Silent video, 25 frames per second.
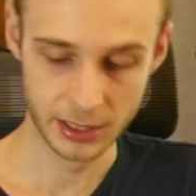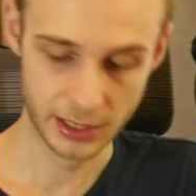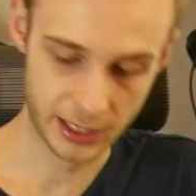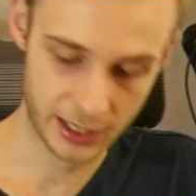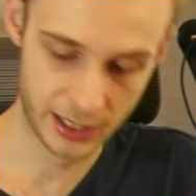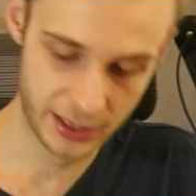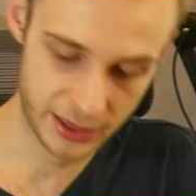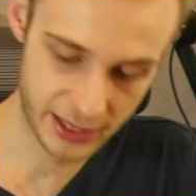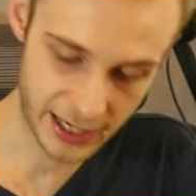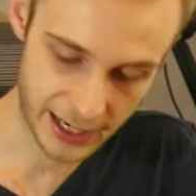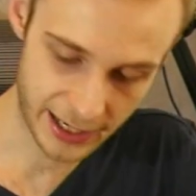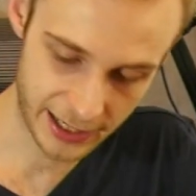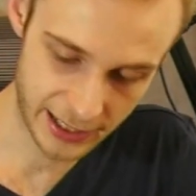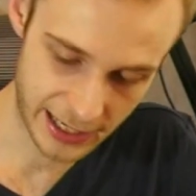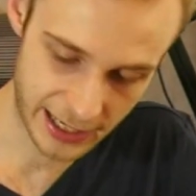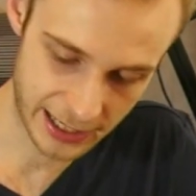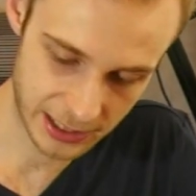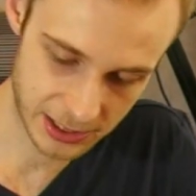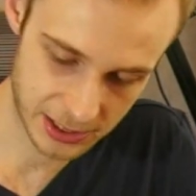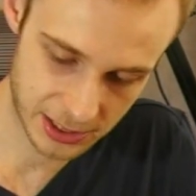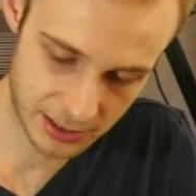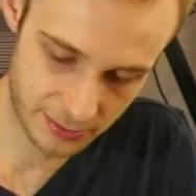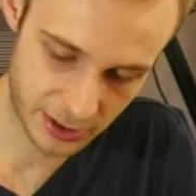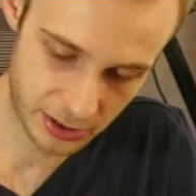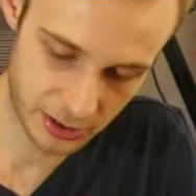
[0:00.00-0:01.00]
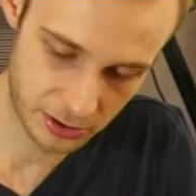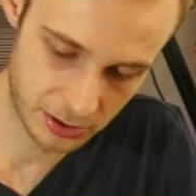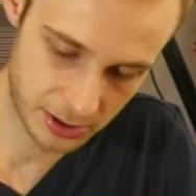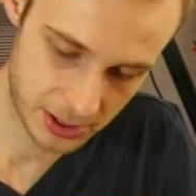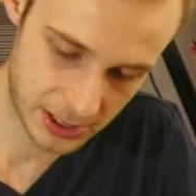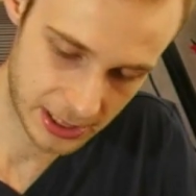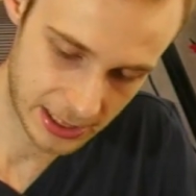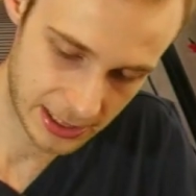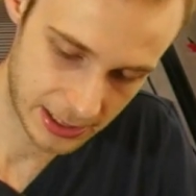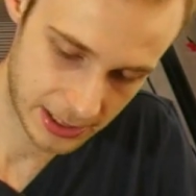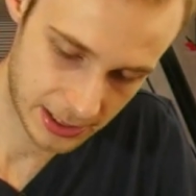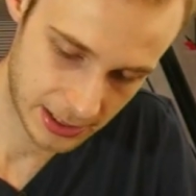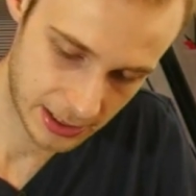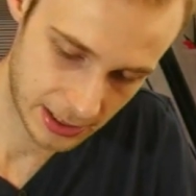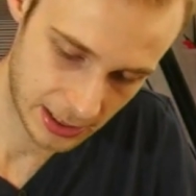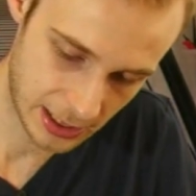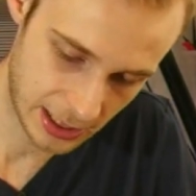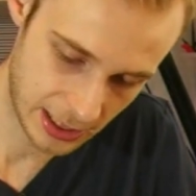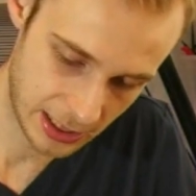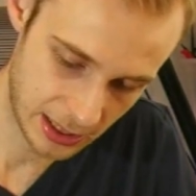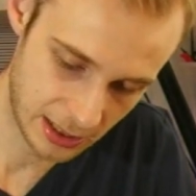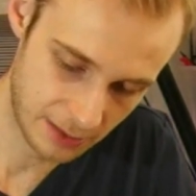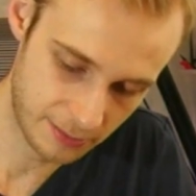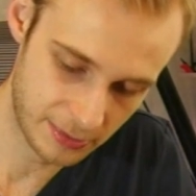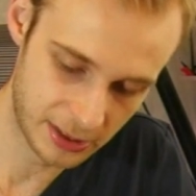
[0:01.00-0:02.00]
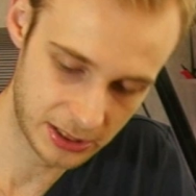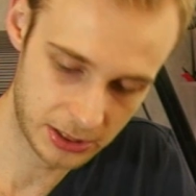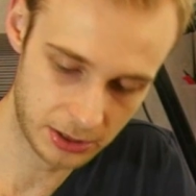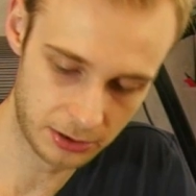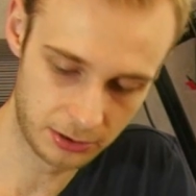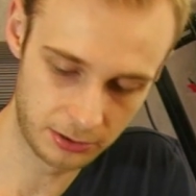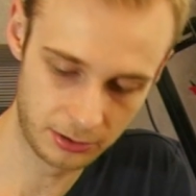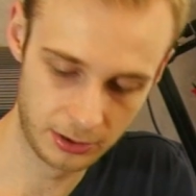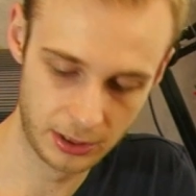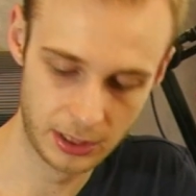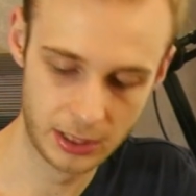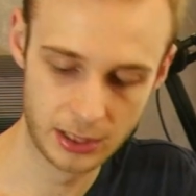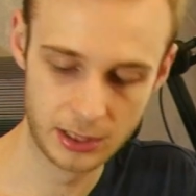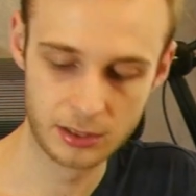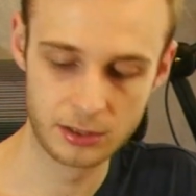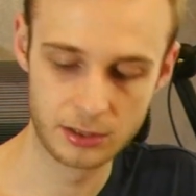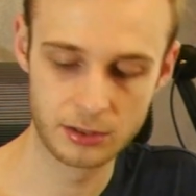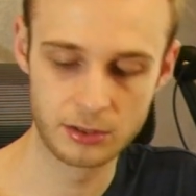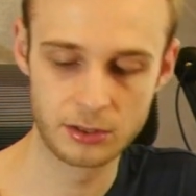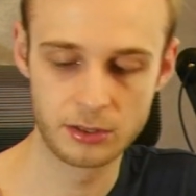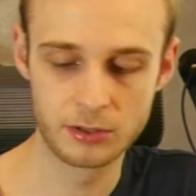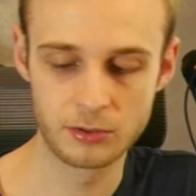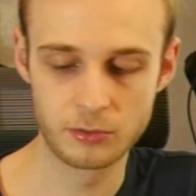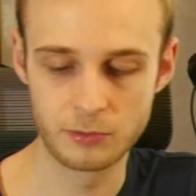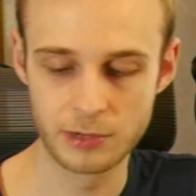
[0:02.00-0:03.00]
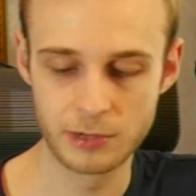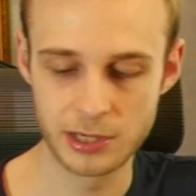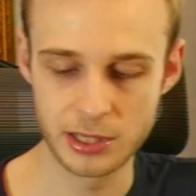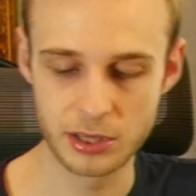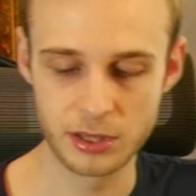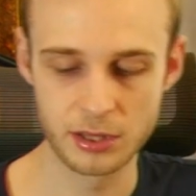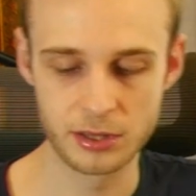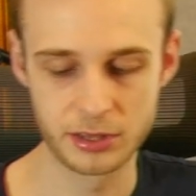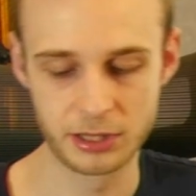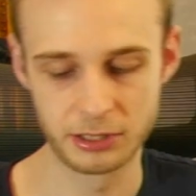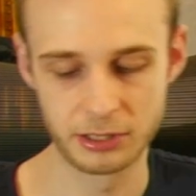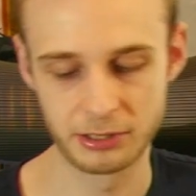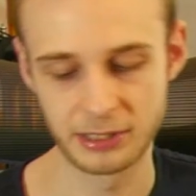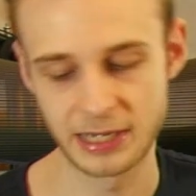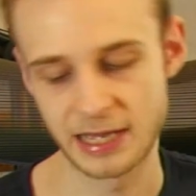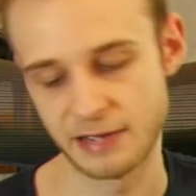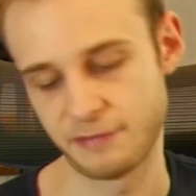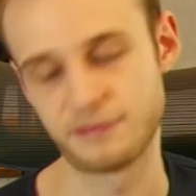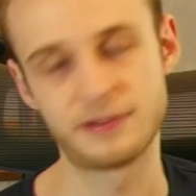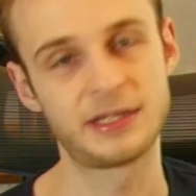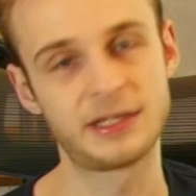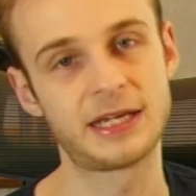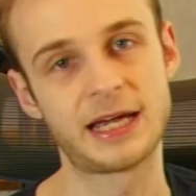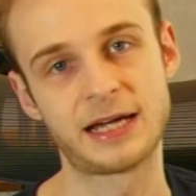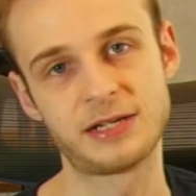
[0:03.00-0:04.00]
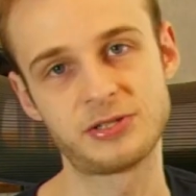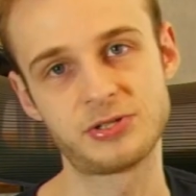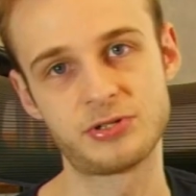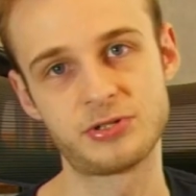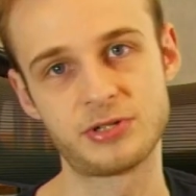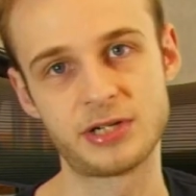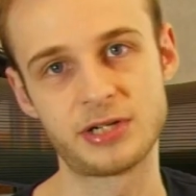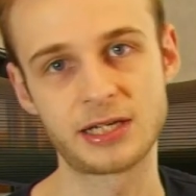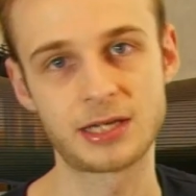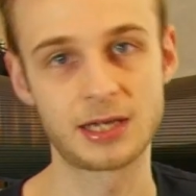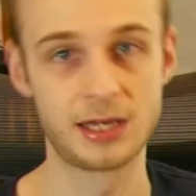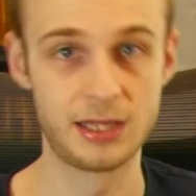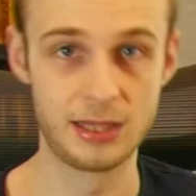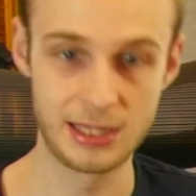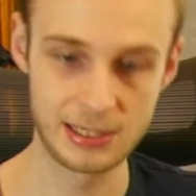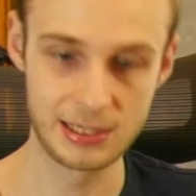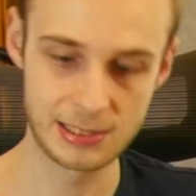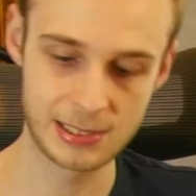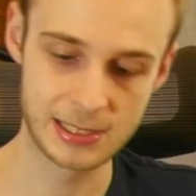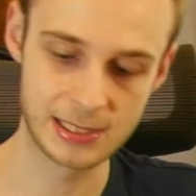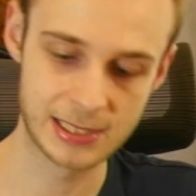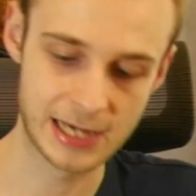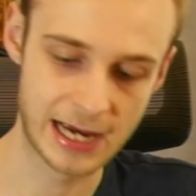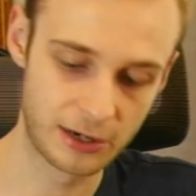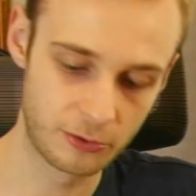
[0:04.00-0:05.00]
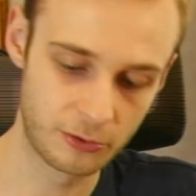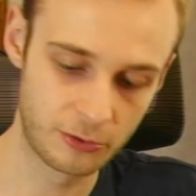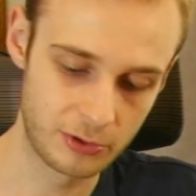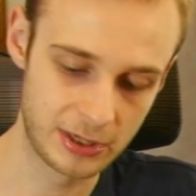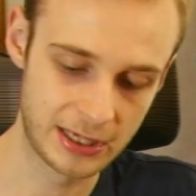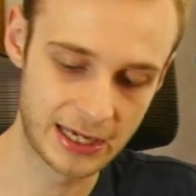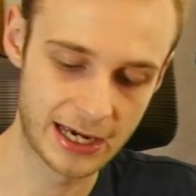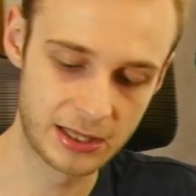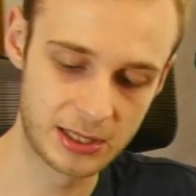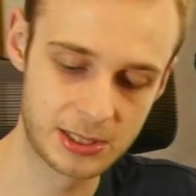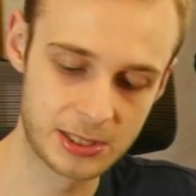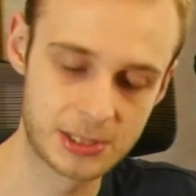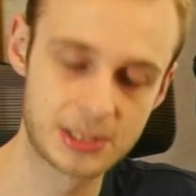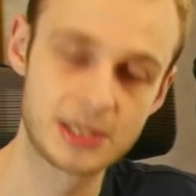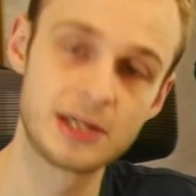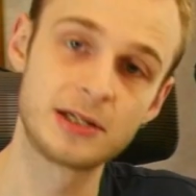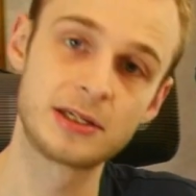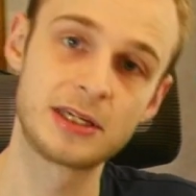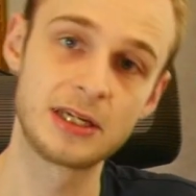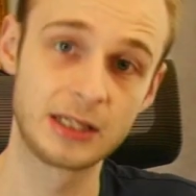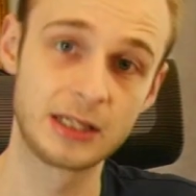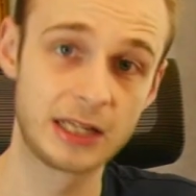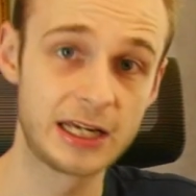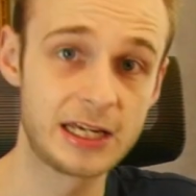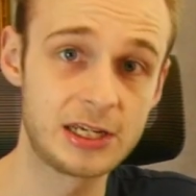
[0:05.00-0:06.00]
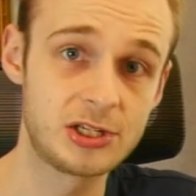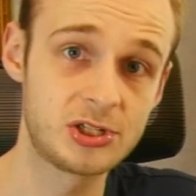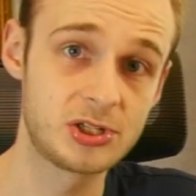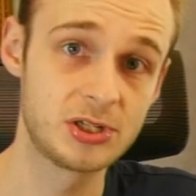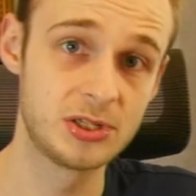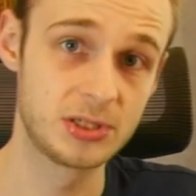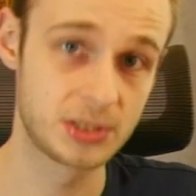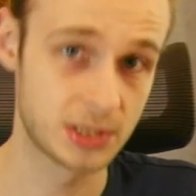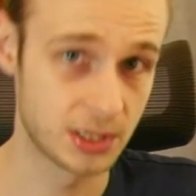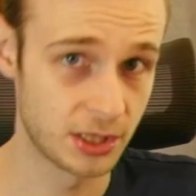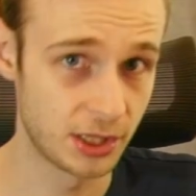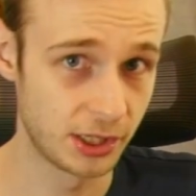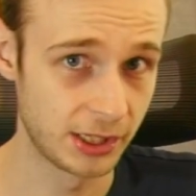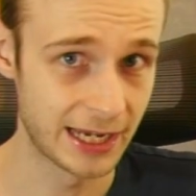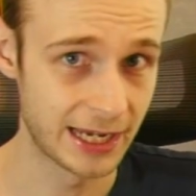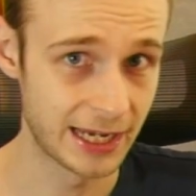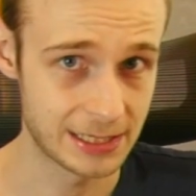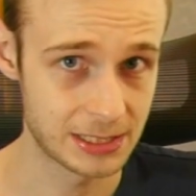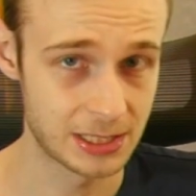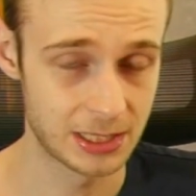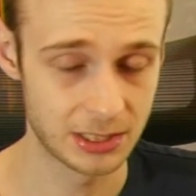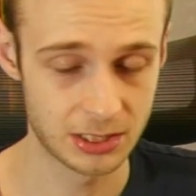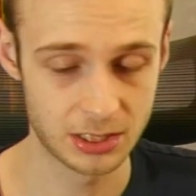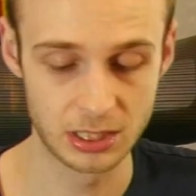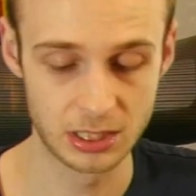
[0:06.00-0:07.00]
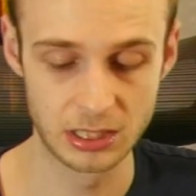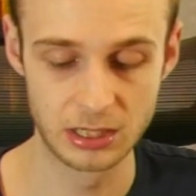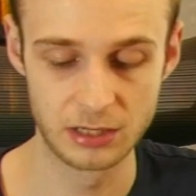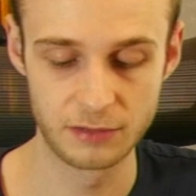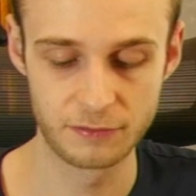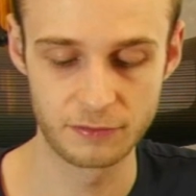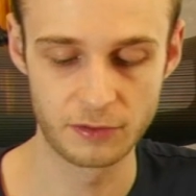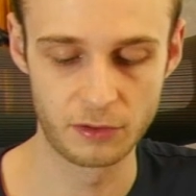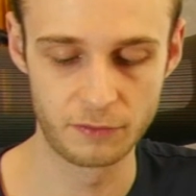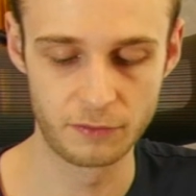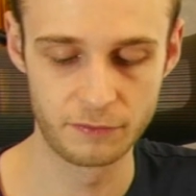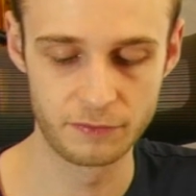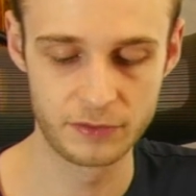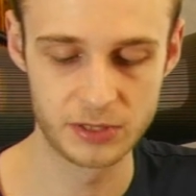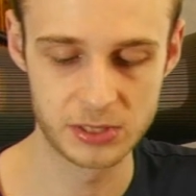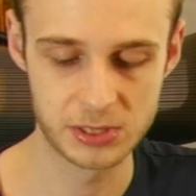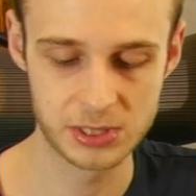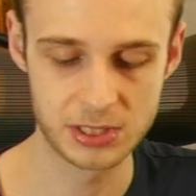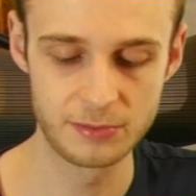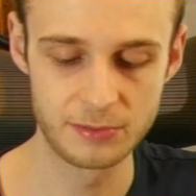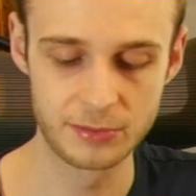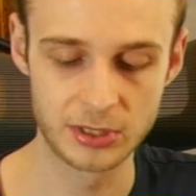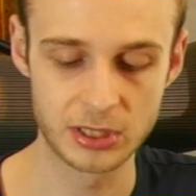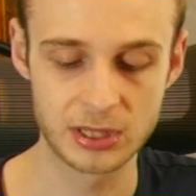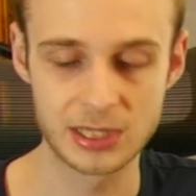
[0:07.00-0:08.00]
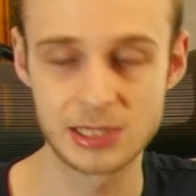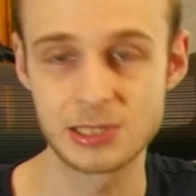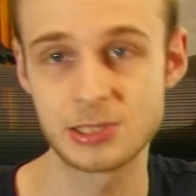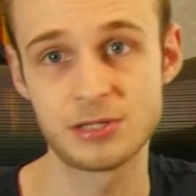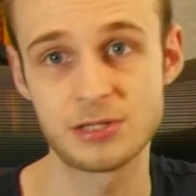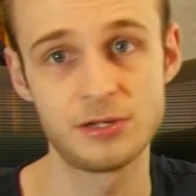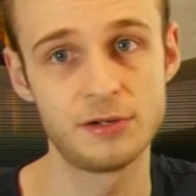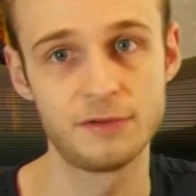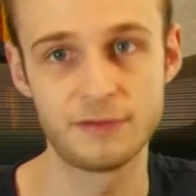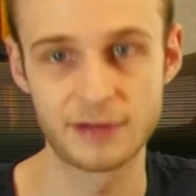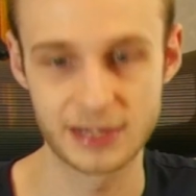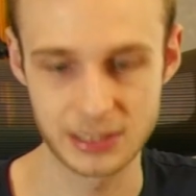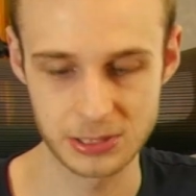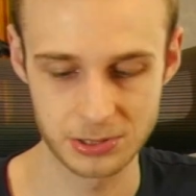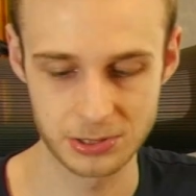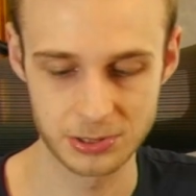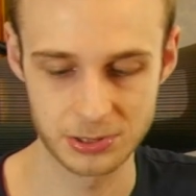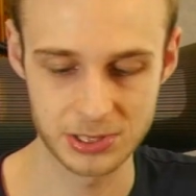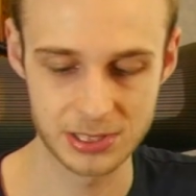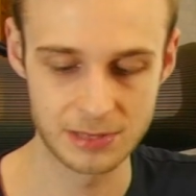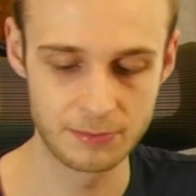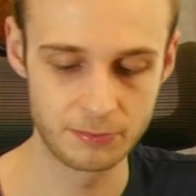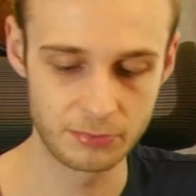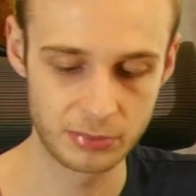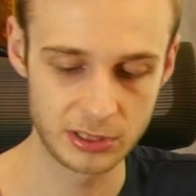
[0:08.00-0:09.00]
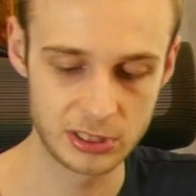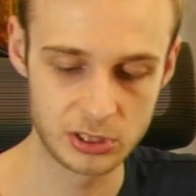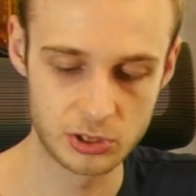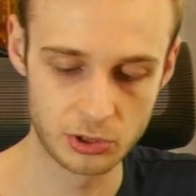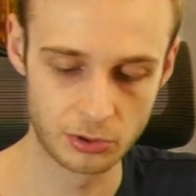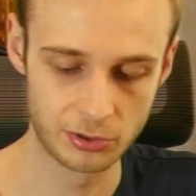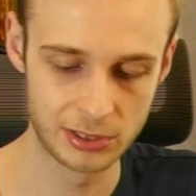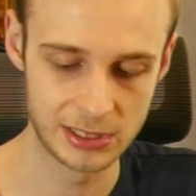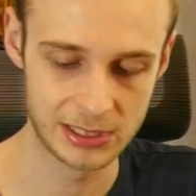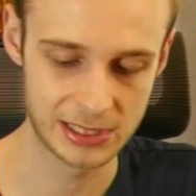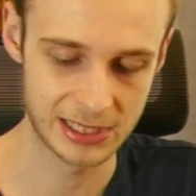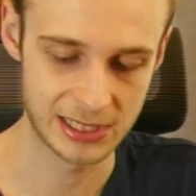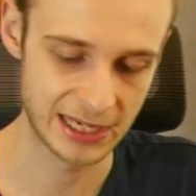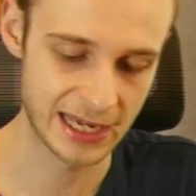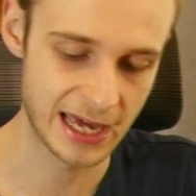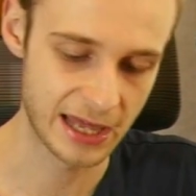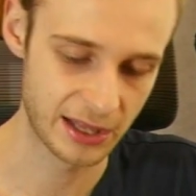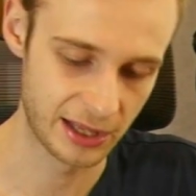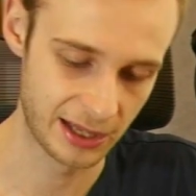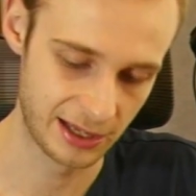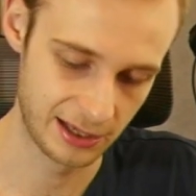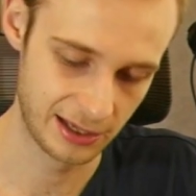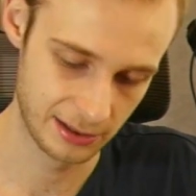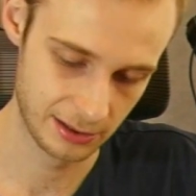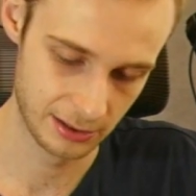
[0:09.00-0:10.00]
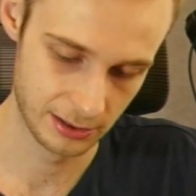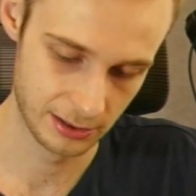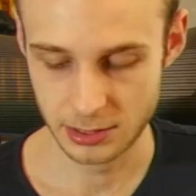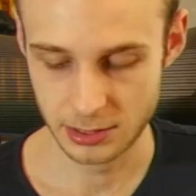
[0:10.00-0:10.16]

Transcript: and that anastomoses in the middle with the left gastric and this is how we get the circulation to the lesser curve of the stomach. These two vessels simply join together.